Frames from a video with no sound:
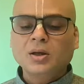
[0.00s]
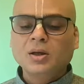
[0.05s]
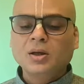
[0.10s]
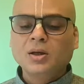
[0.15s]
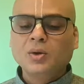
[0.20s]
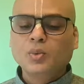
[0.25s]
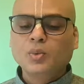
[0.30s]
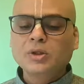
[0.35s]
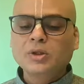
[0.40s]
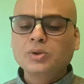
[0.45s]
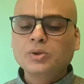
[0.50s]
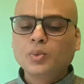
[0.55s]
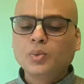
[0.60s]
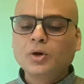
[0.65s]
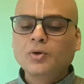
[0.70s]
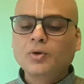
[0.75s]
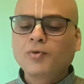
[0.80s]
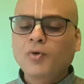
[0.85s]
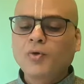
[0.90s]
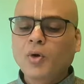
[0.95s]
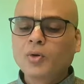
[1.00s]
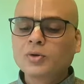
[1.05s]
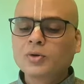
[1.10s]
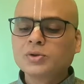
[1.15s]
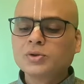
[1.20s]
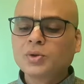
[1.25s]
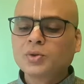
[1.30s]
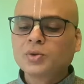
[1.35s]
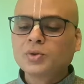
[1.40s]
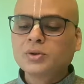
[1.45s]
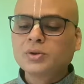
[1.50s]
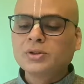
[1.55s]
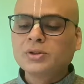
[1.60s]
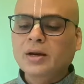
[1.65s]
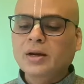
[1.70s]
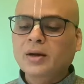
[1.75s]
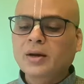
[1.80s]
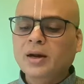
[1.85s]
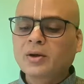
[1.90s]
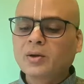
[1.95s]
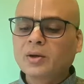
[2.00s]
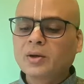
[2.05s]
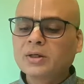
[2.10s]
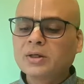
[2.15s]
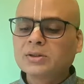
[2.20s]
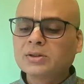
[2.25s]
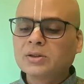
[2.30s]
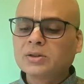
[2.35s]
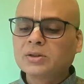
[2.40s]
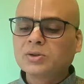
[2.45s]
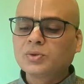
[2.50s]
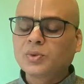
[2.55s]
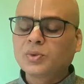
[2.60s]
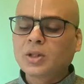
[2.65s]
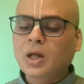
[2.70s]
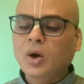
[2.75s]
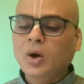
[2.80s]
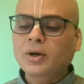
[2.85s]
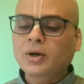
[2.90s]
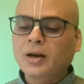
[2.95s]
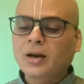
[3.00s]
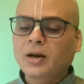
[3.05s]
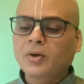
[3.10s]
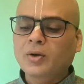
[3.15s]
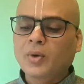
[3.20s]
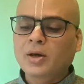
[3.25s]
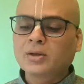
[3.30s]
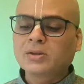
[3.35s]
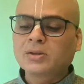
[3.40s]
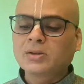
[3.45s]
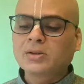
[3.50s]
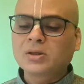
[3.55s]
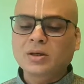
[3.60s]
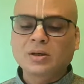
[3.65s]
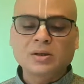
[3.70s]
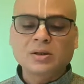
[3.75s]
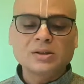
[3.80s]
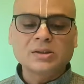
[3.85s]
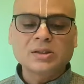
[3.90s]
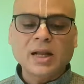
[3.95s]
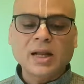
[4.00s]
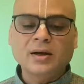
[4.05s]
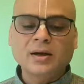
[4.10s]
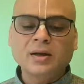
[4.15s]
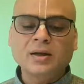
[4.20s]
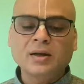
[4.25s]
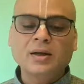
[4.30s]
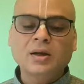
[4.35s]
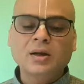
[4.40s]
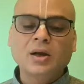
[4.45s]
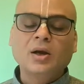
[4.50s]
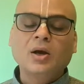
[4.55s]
in which one follows rules and regulations without an advanced understanding,